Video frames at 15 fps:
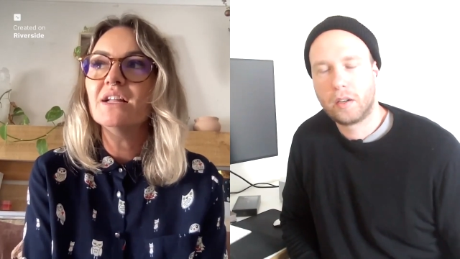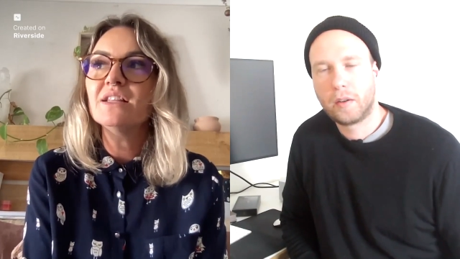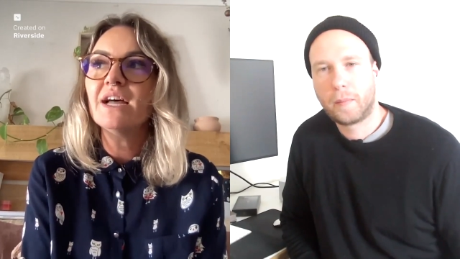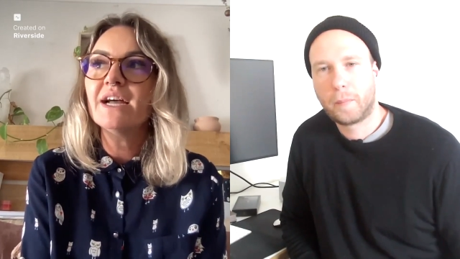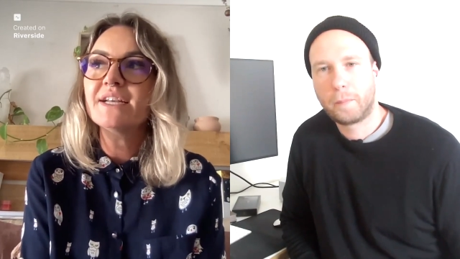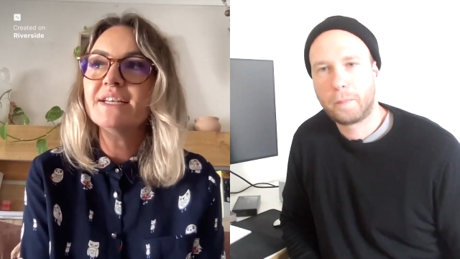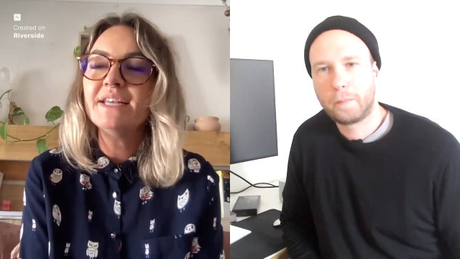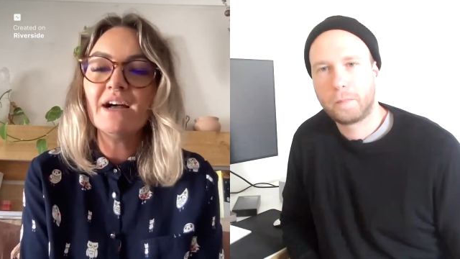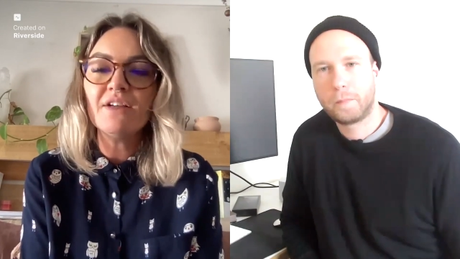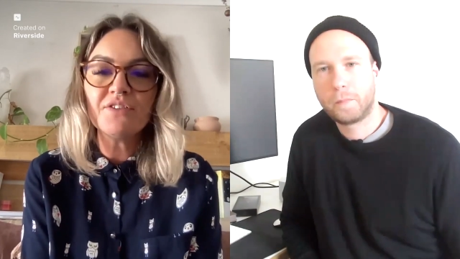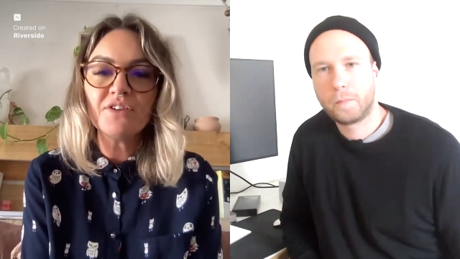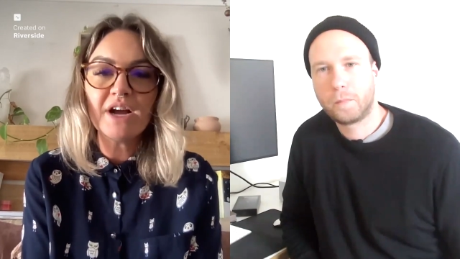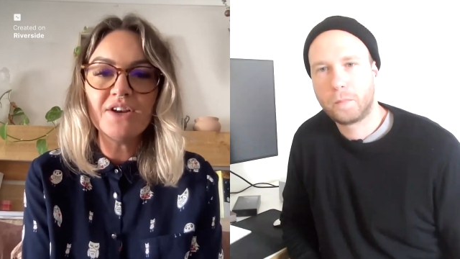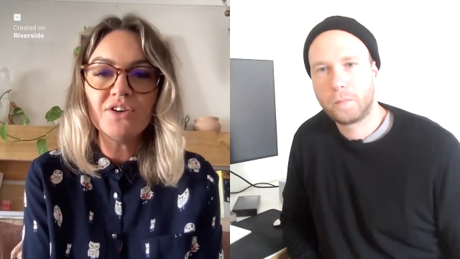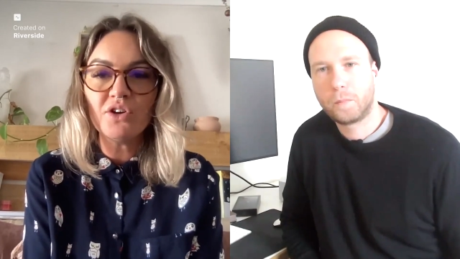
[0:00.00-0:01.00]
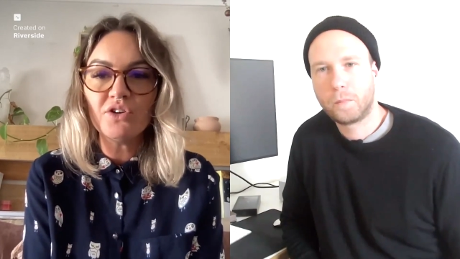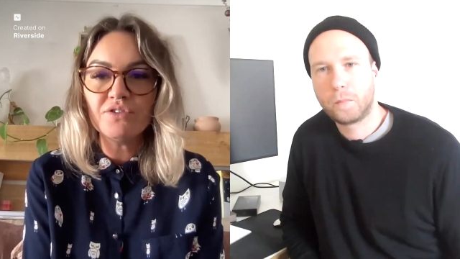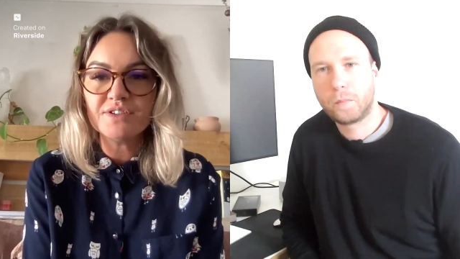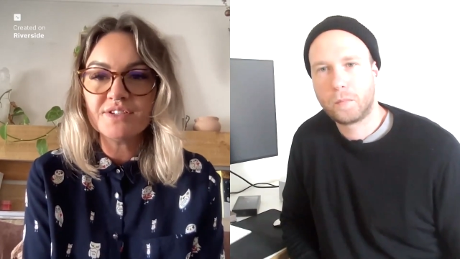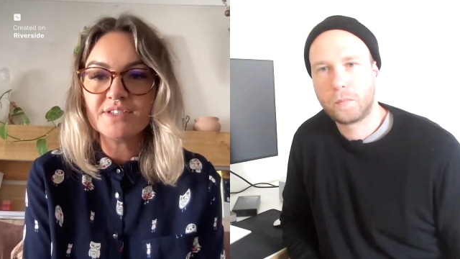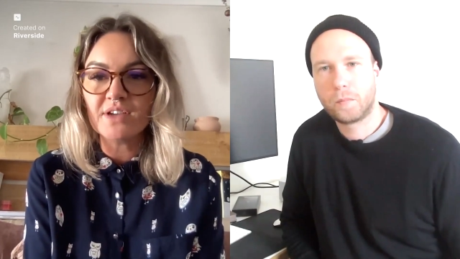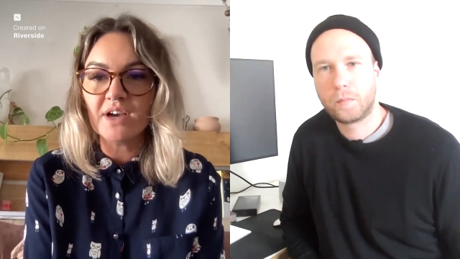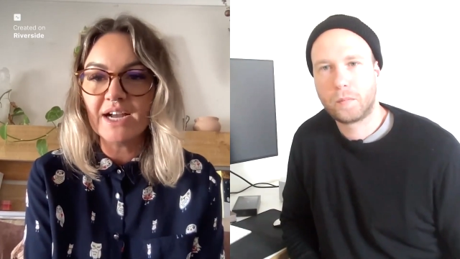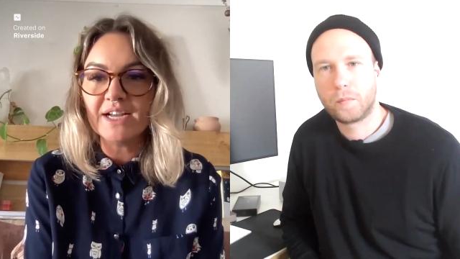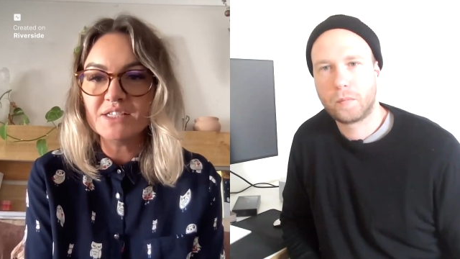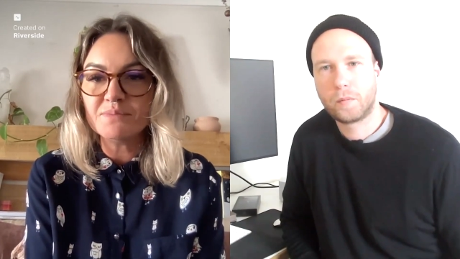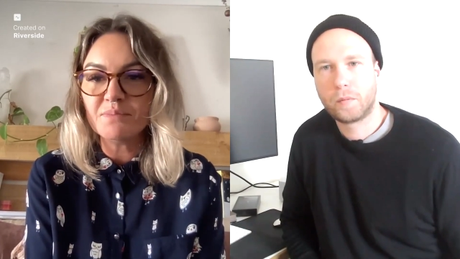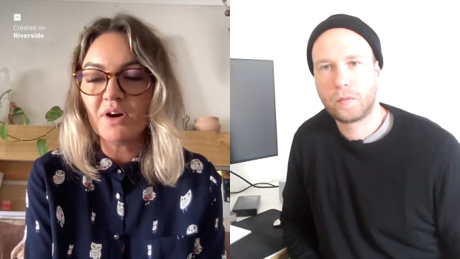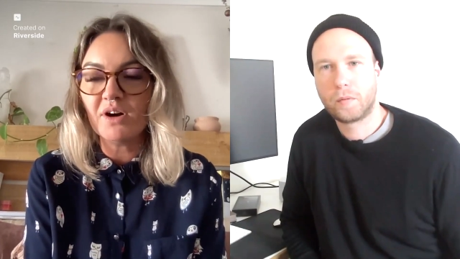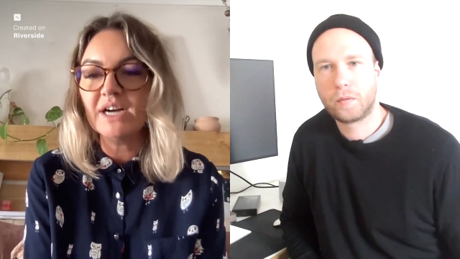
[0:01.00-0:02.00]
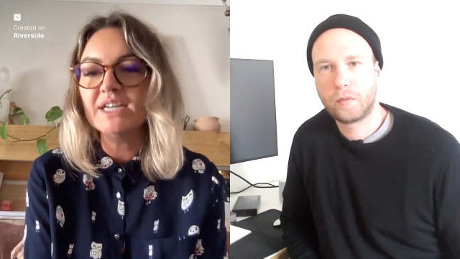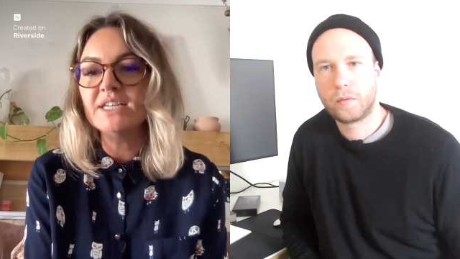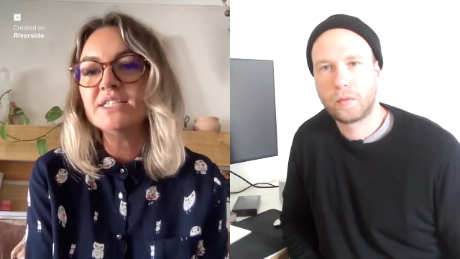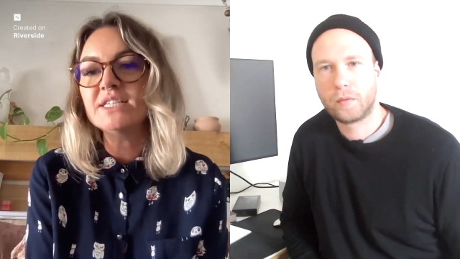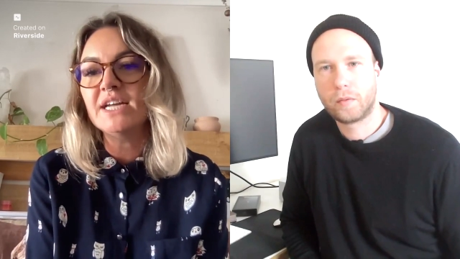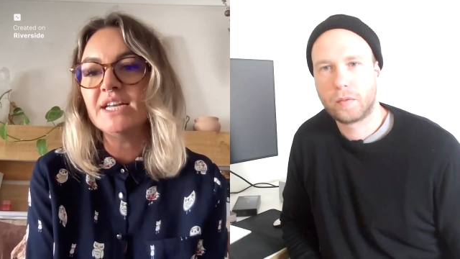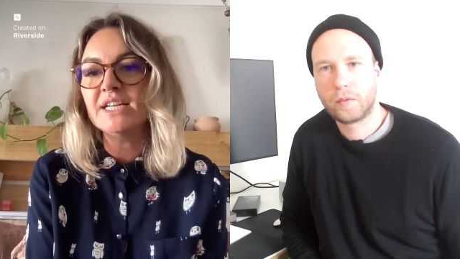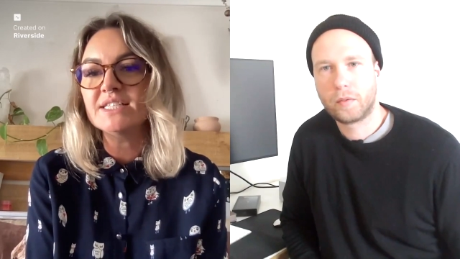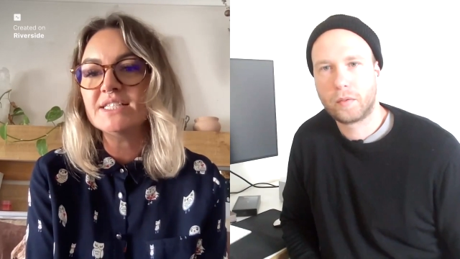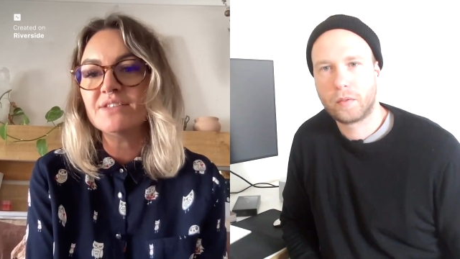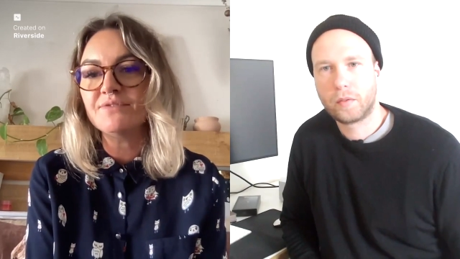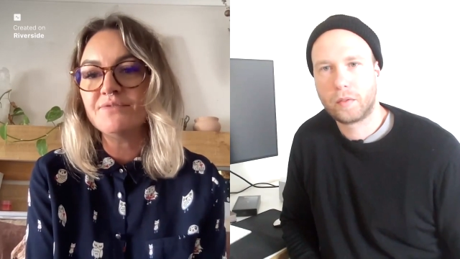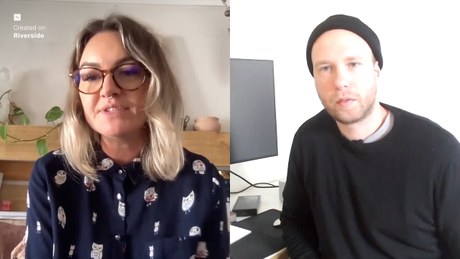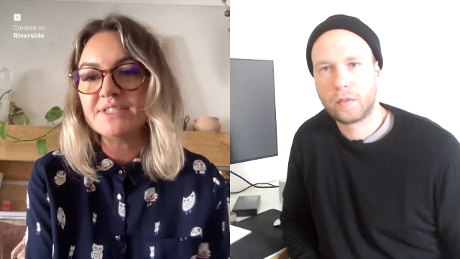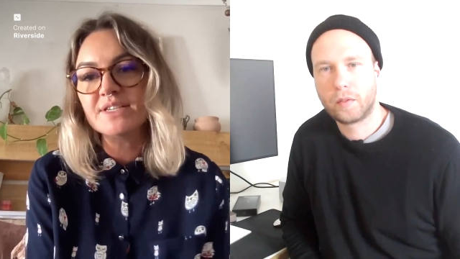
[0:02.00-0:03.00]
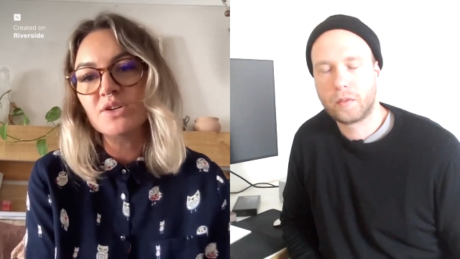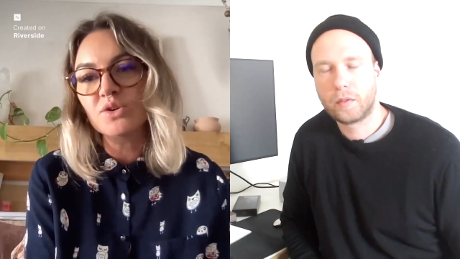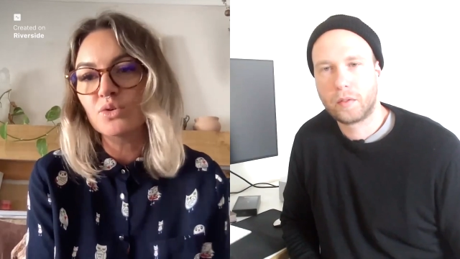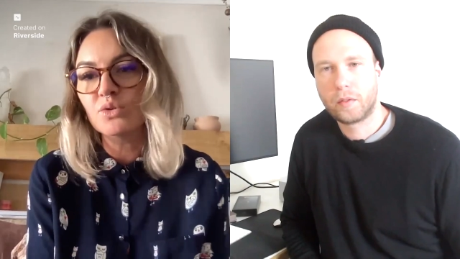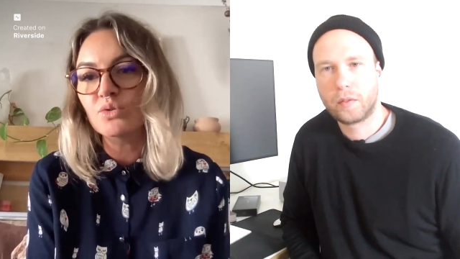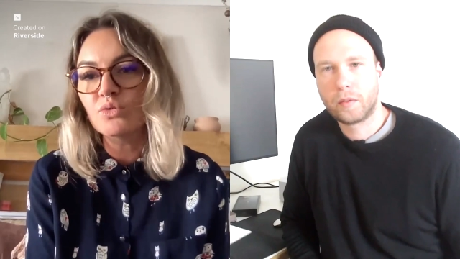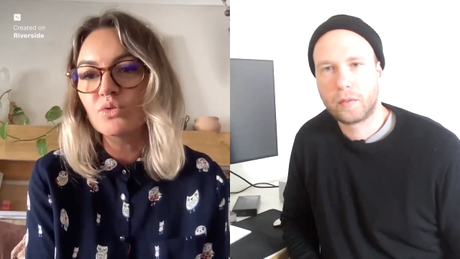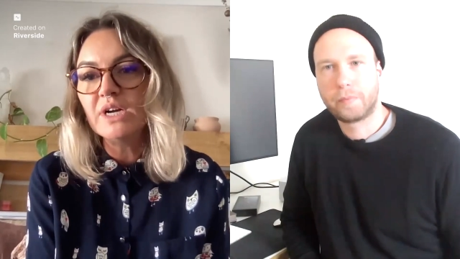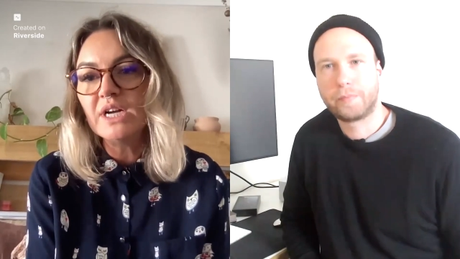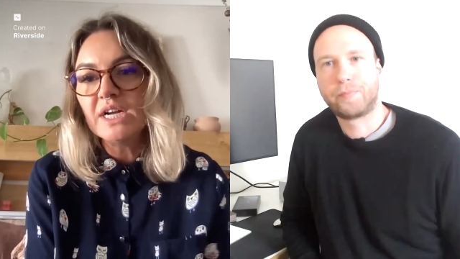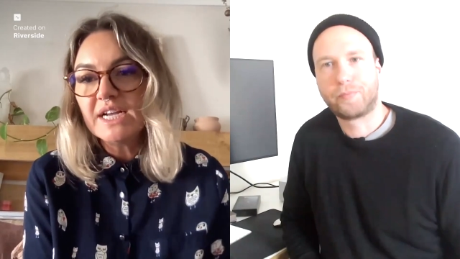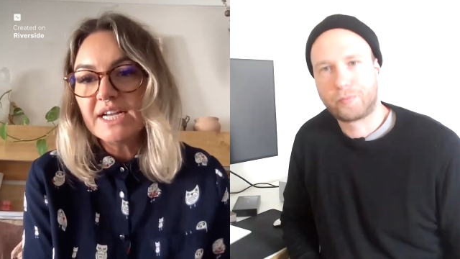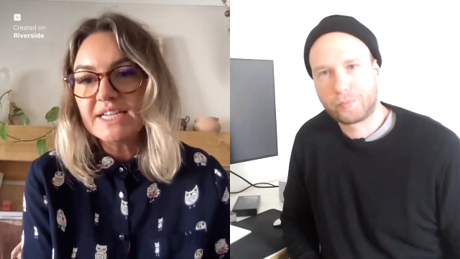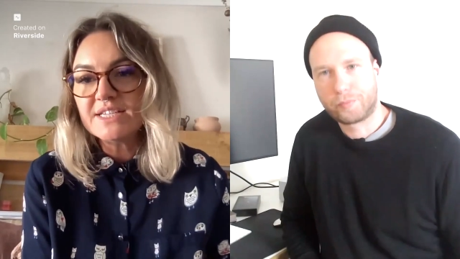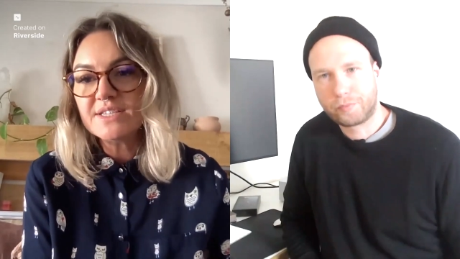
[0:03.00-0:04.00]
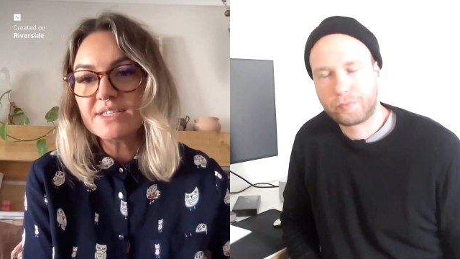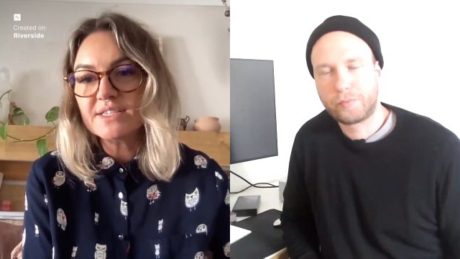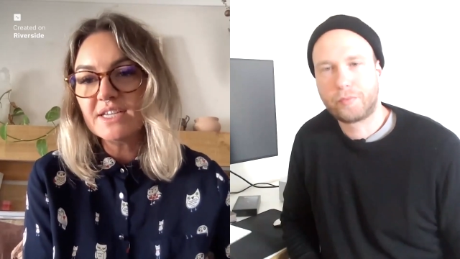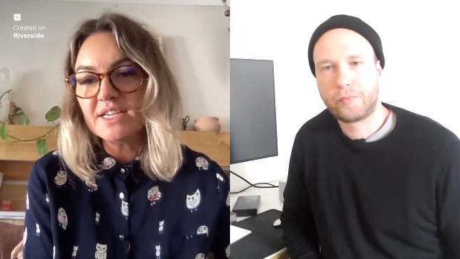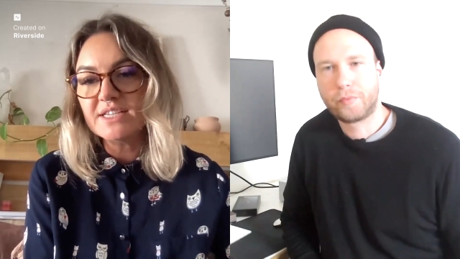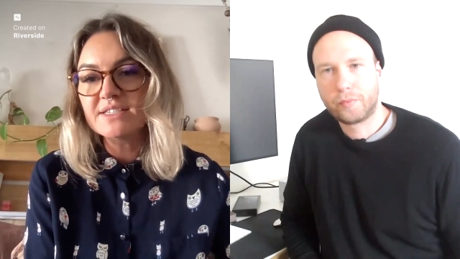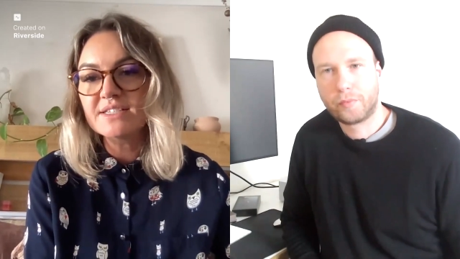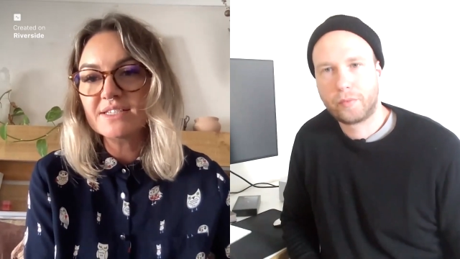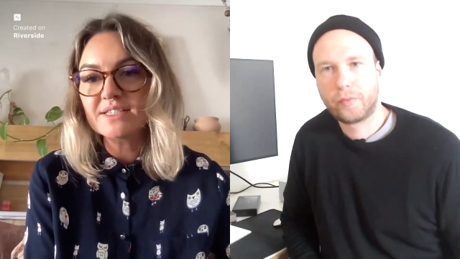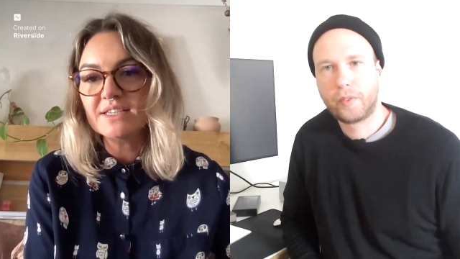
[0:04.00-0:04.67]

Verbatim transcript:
Speaker 1: like now that I know the science behind it and it's the physical is is